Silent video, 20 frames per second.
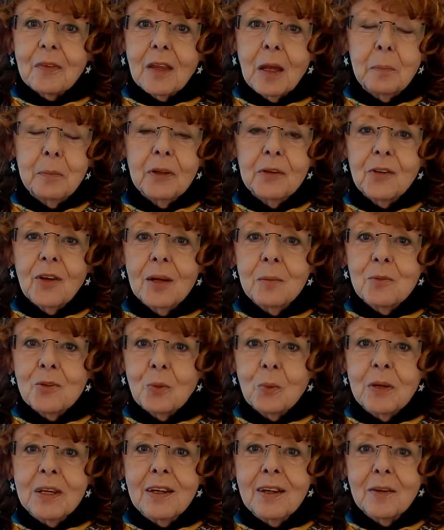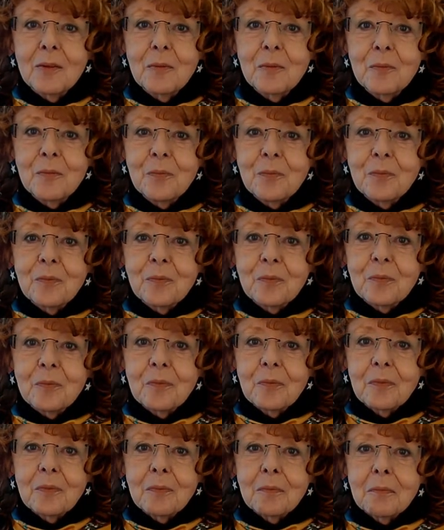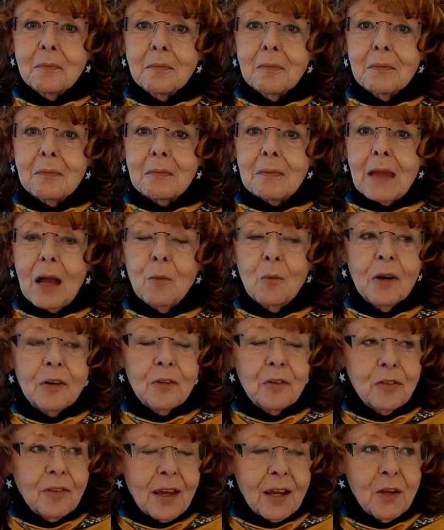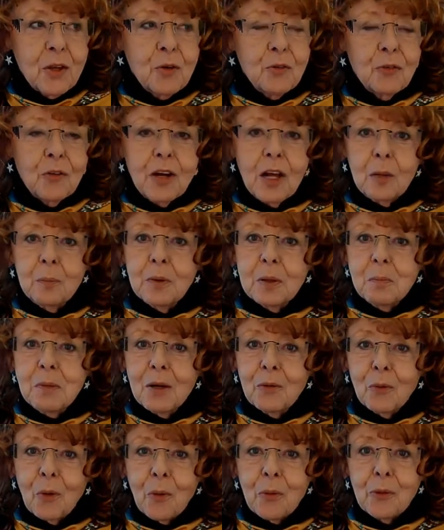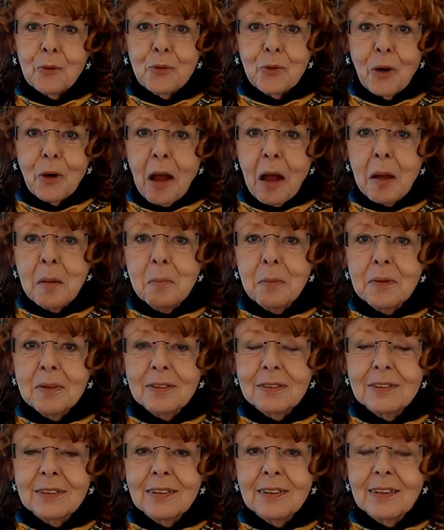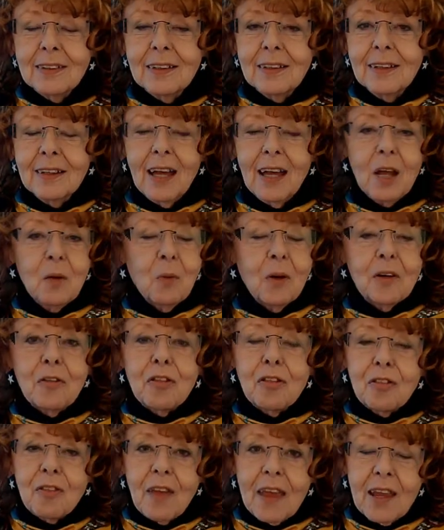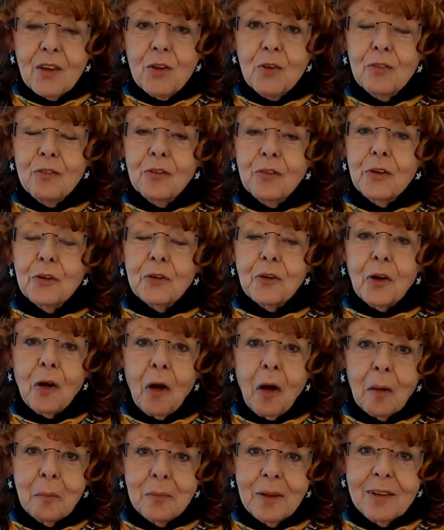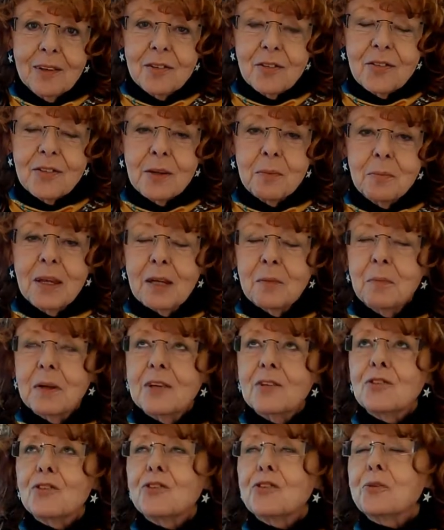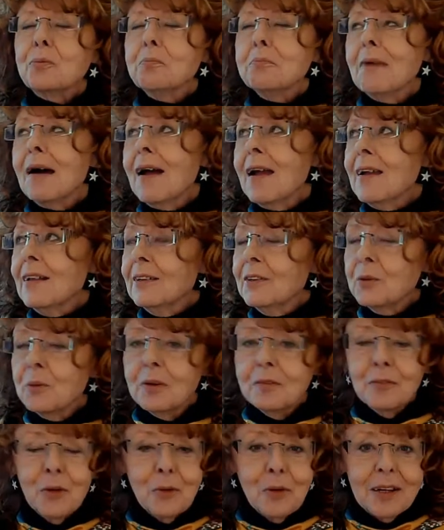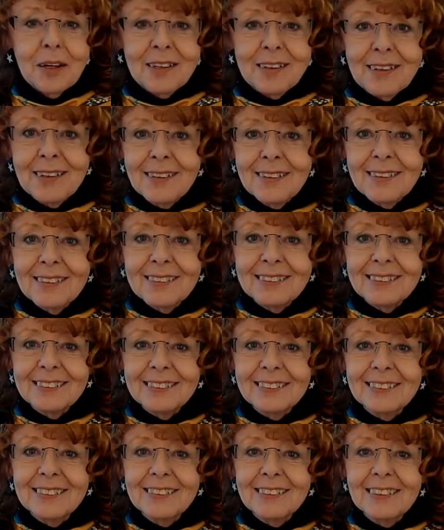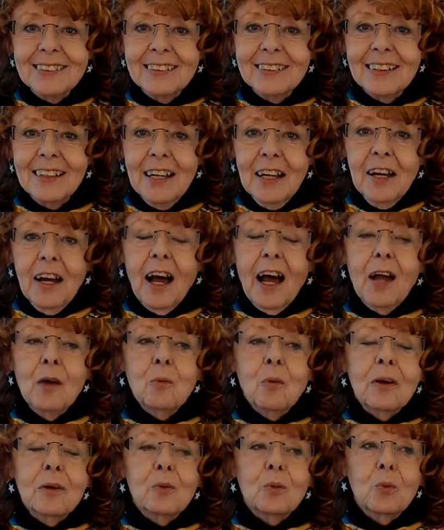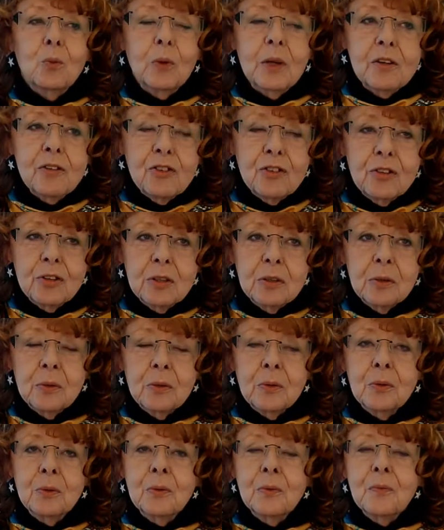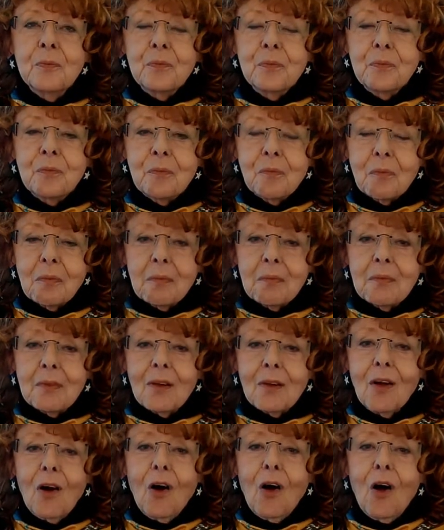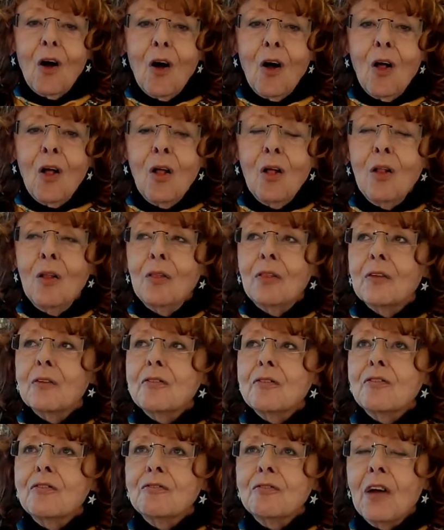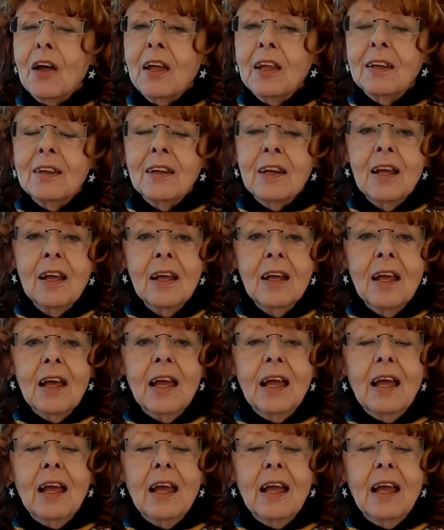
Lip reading: a couple of times a week. I want to thank you for helping me grow the tribe. I want to thank you for your comments that make me smile. You have no idea. I want to wish you all the fun,